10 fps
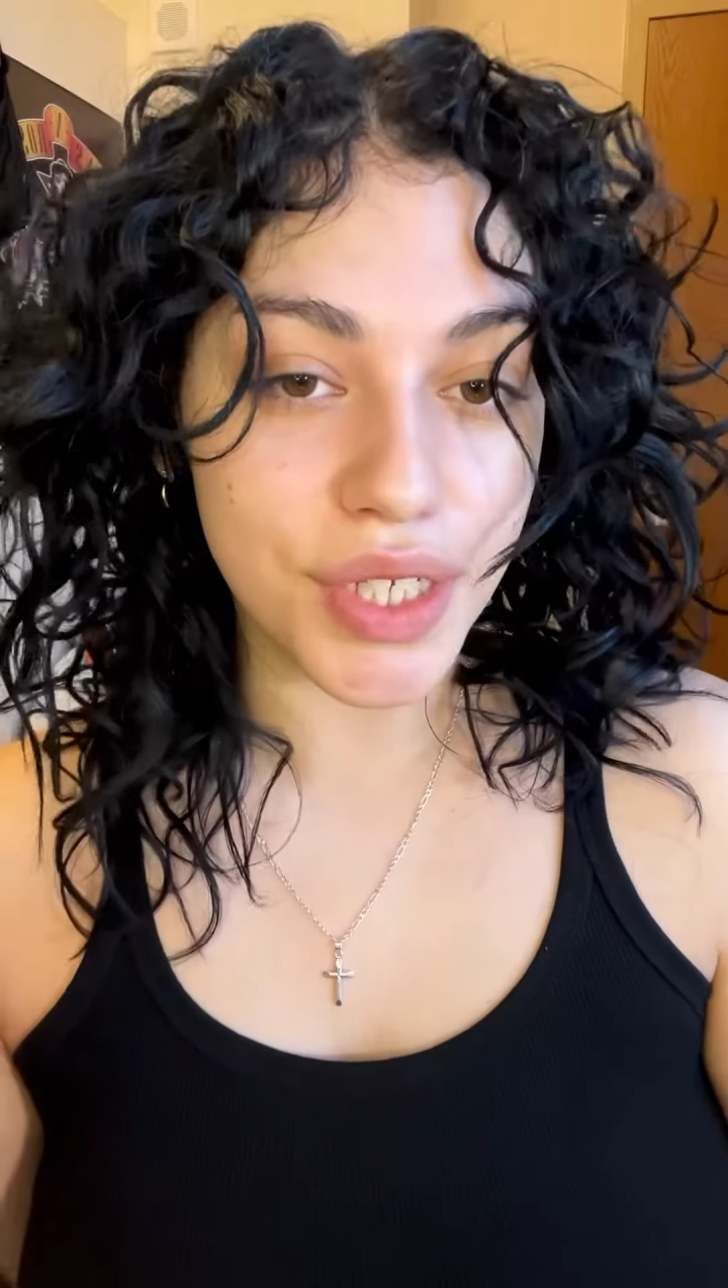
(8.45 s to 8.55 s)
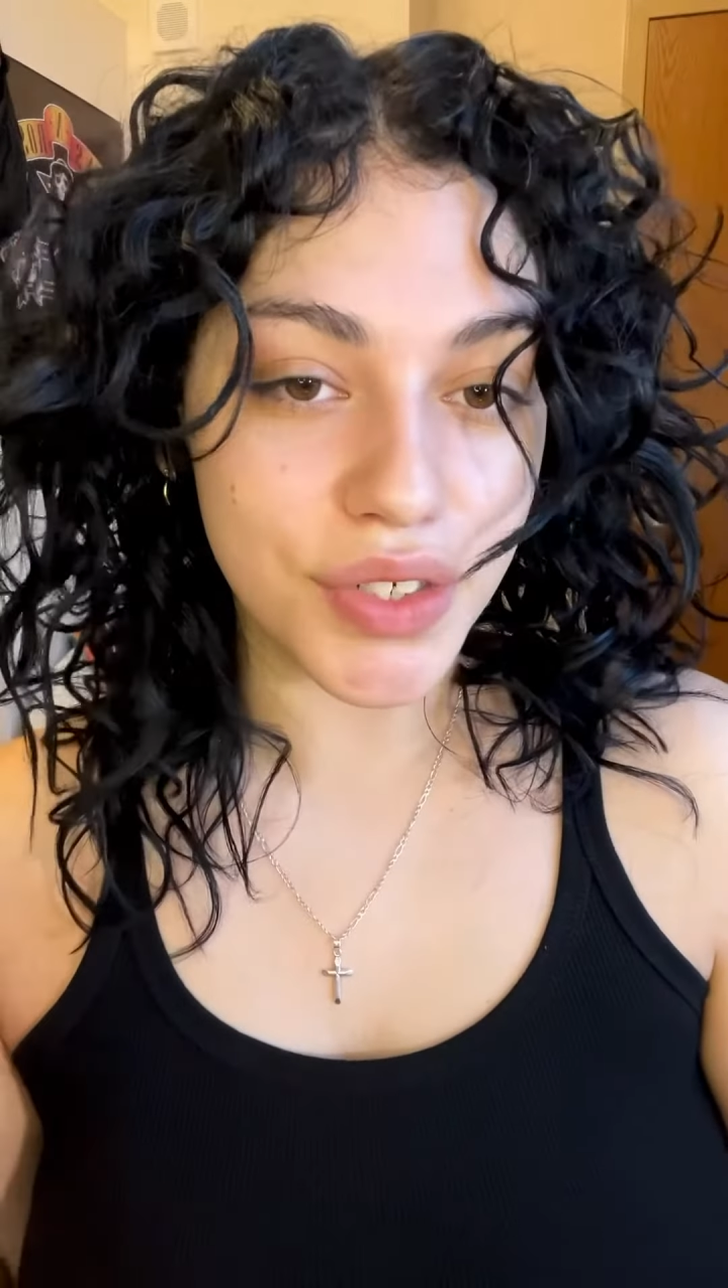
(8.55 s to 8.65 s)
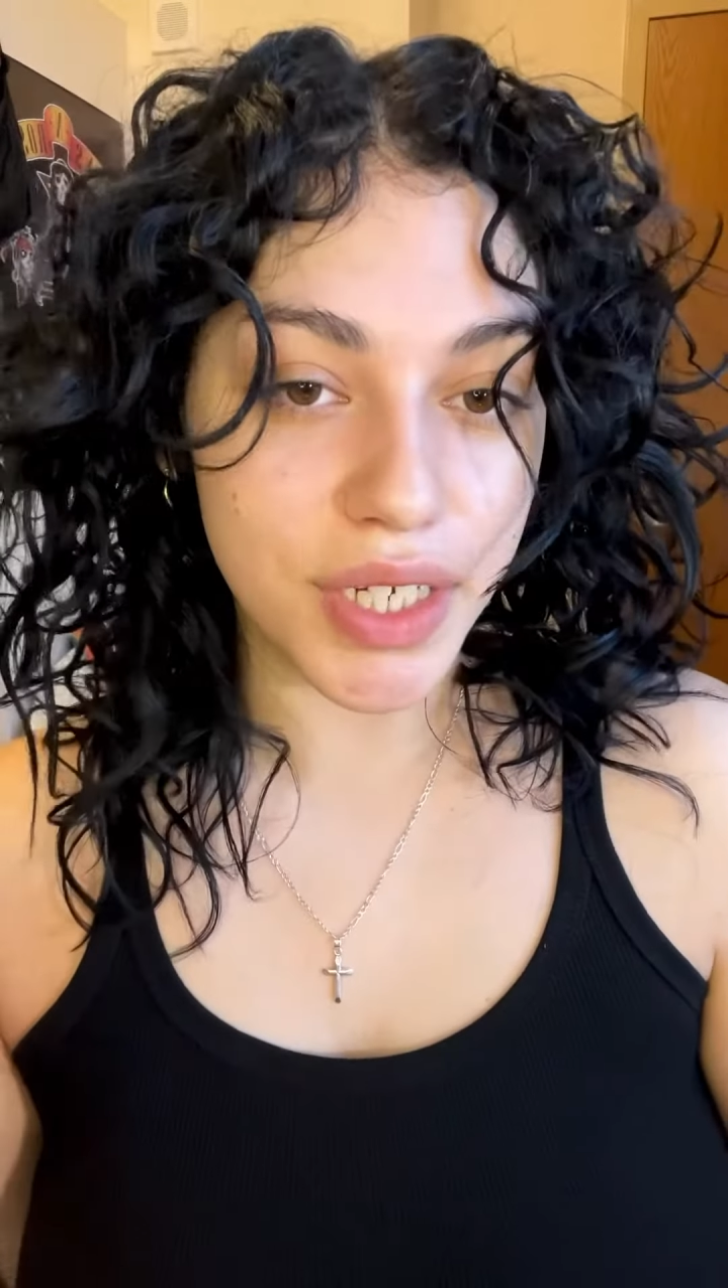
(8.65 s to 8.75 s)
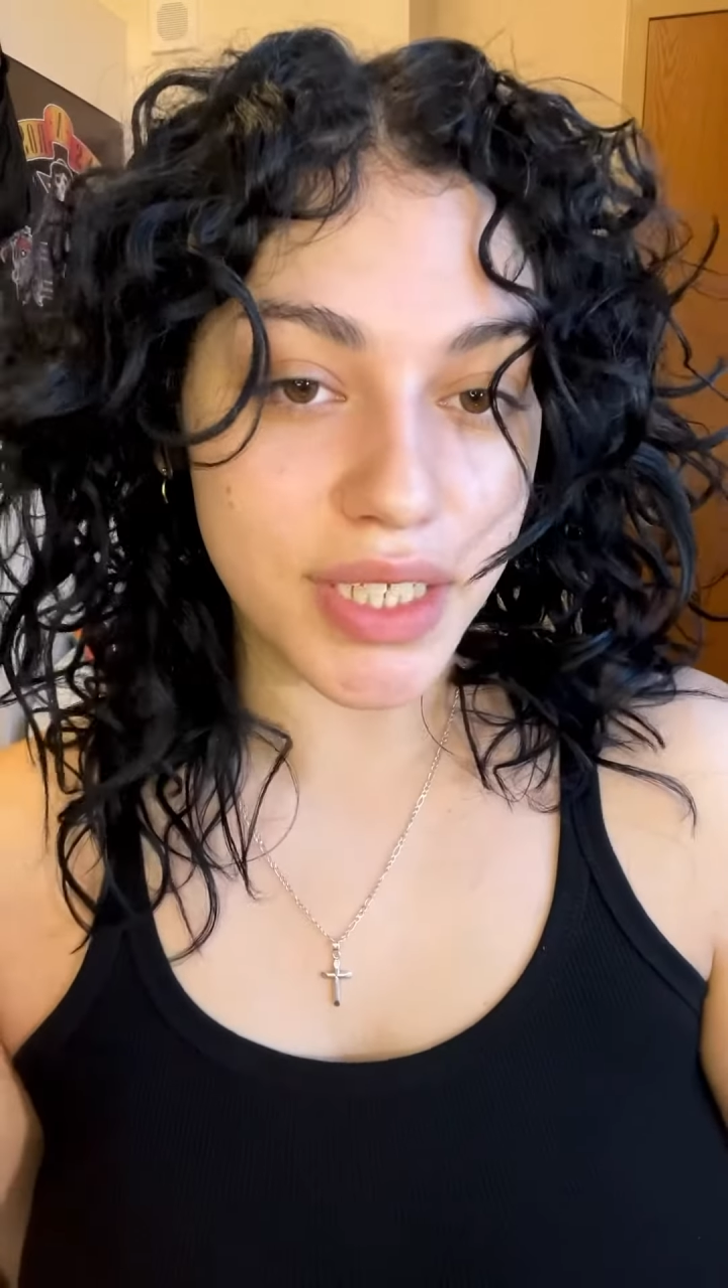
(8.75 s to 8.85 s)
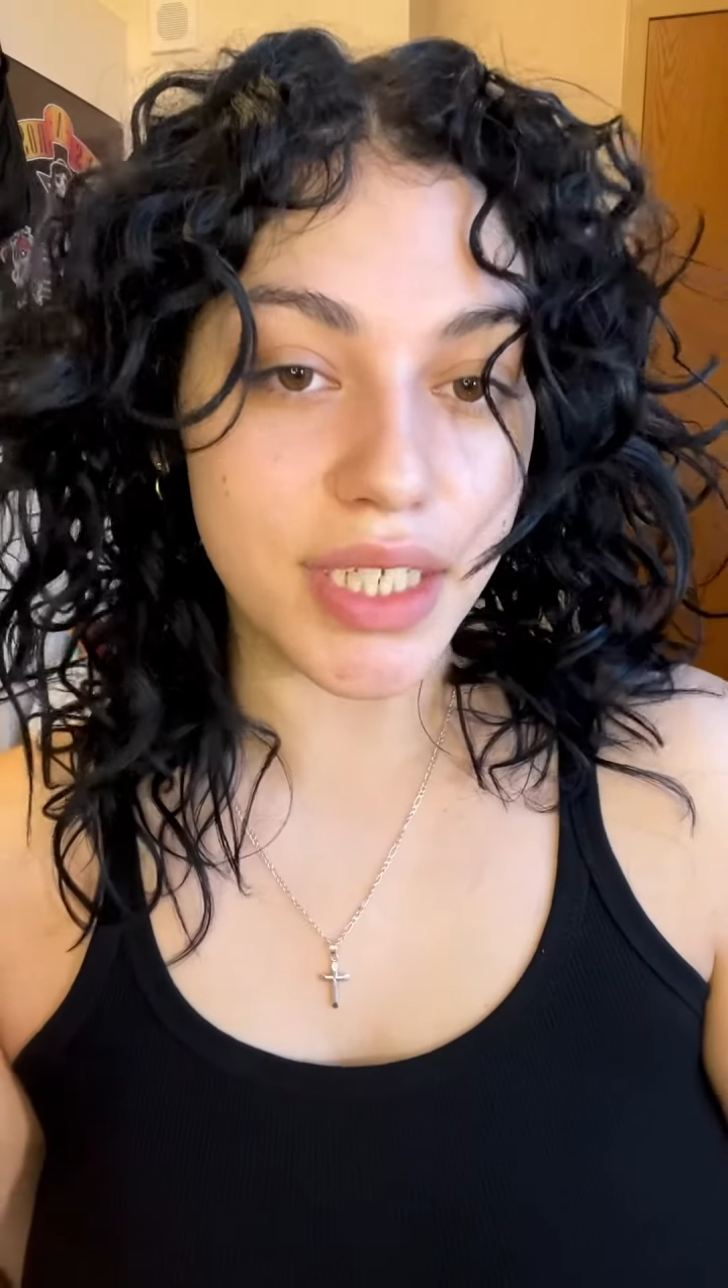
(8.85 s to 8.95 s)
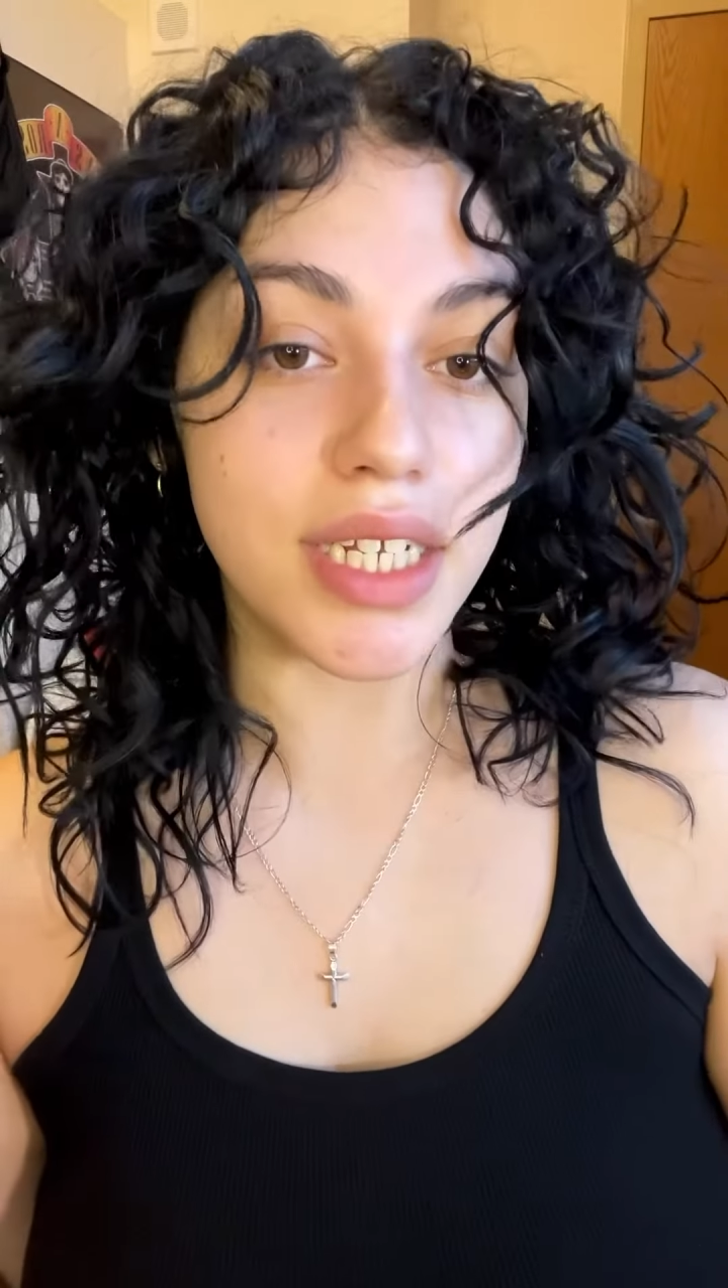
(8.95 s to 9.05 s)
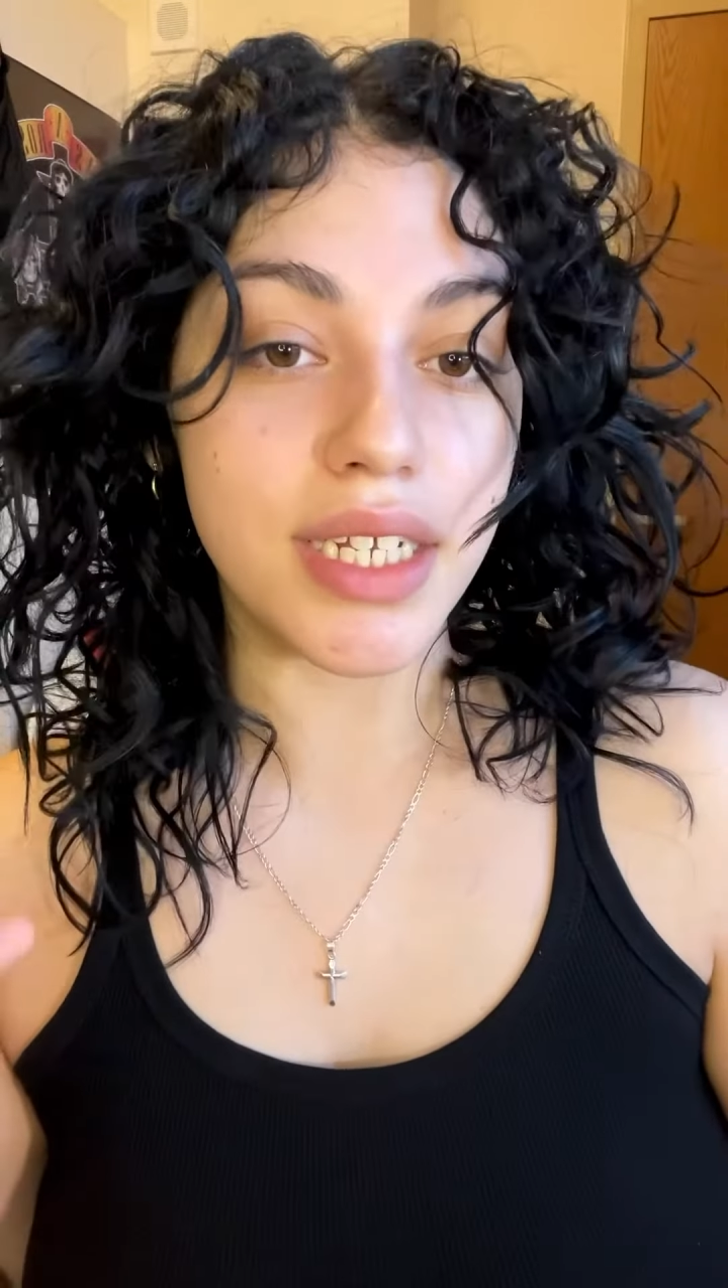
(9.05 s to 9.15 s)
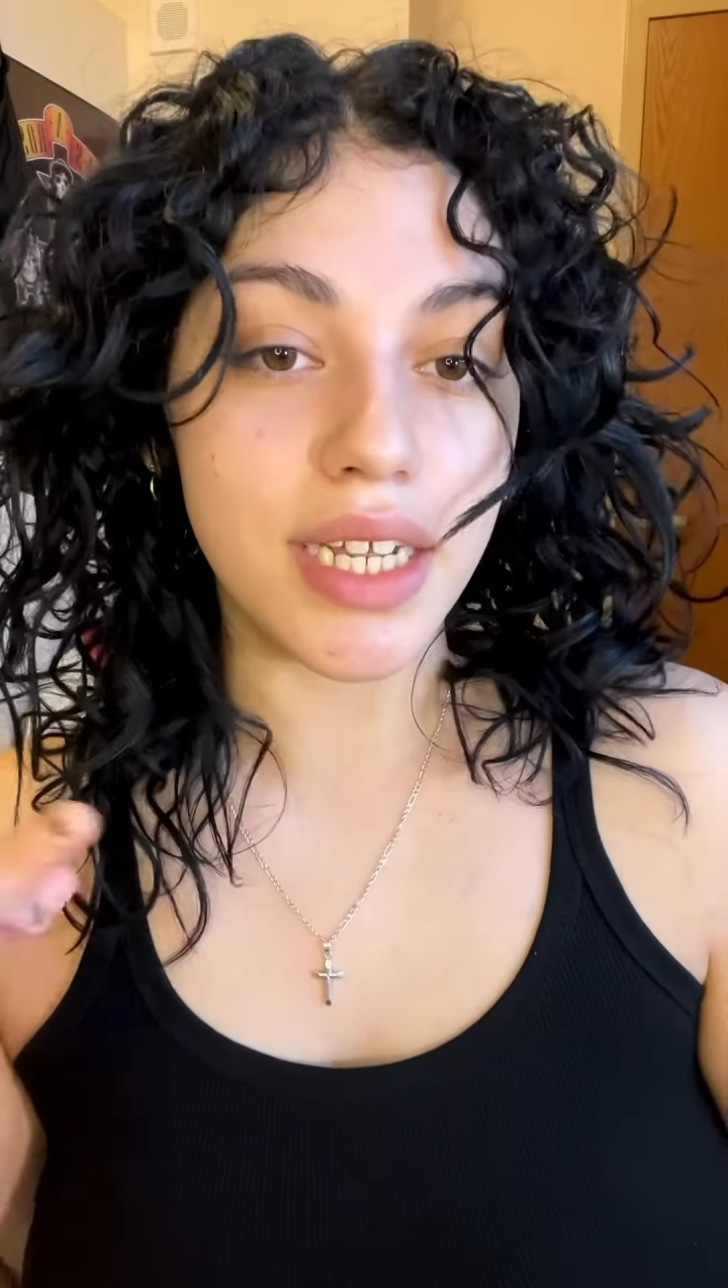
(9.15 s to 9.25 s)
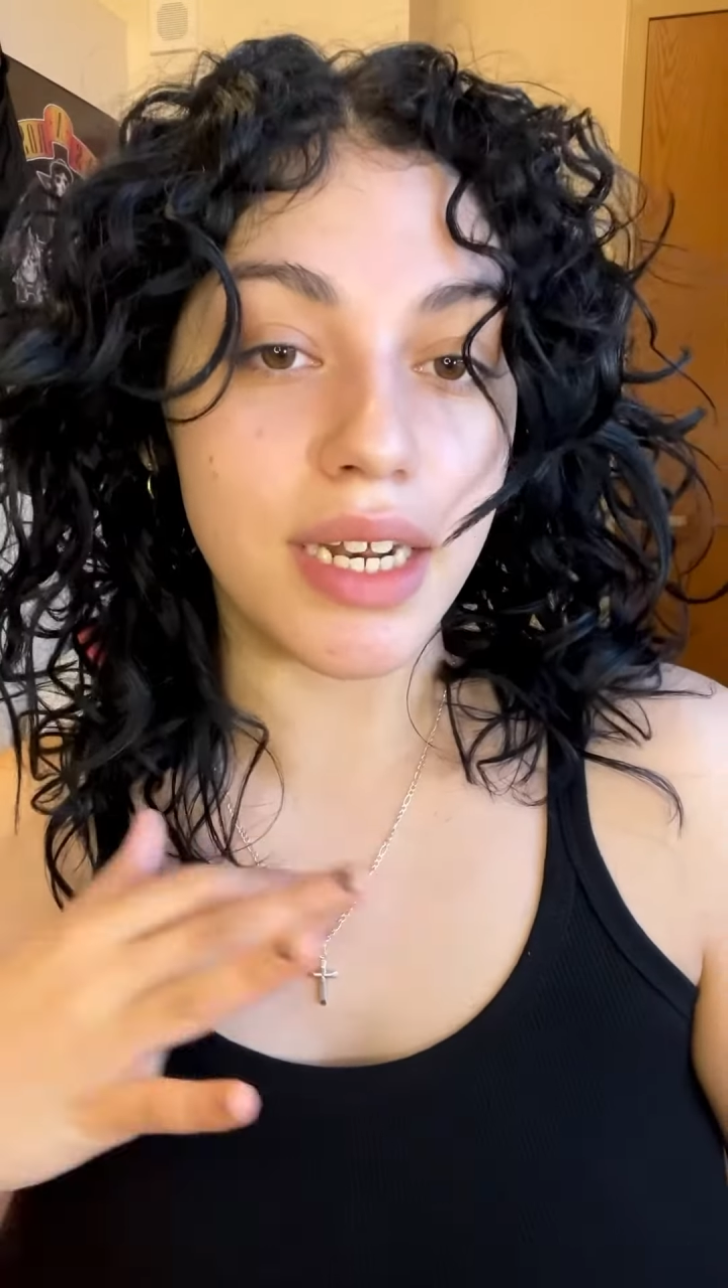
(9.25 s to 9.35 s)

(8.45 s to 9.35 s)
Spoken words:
dry skin and